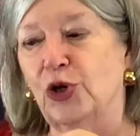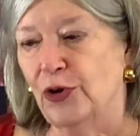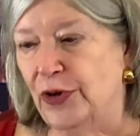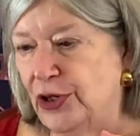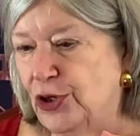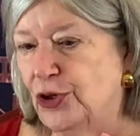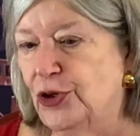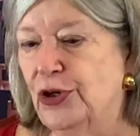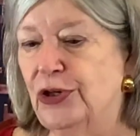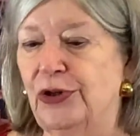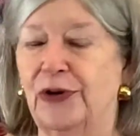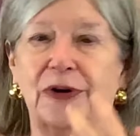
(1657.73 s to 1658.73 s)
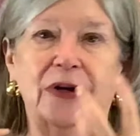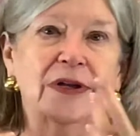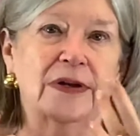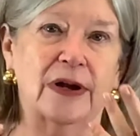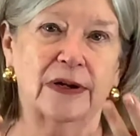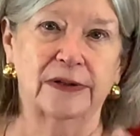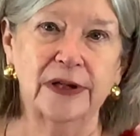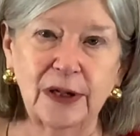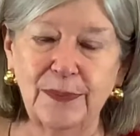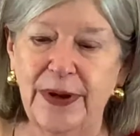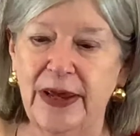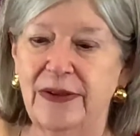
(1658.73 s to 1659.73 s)
learning to cook, learning a
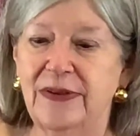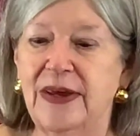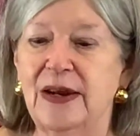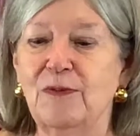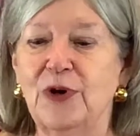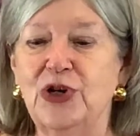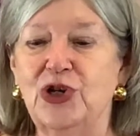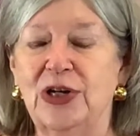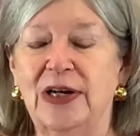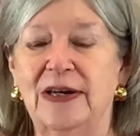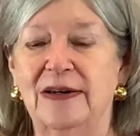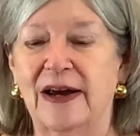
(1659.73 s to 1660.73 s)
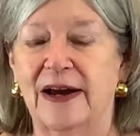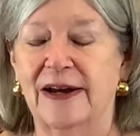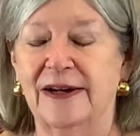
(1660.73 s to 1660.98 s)
little bit then when she